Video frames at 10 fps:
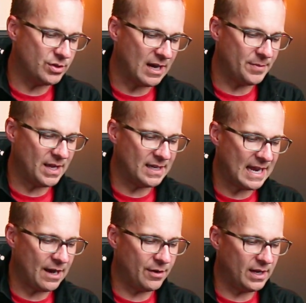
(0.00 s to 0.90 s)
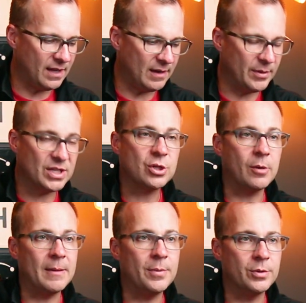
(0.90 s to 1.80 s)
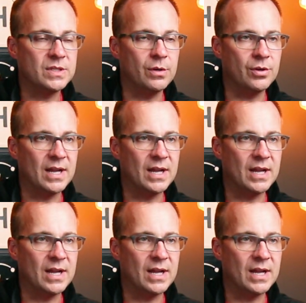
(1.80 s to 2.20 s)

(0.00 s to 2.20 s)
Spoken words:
to drop that down and I'm going to start my posterior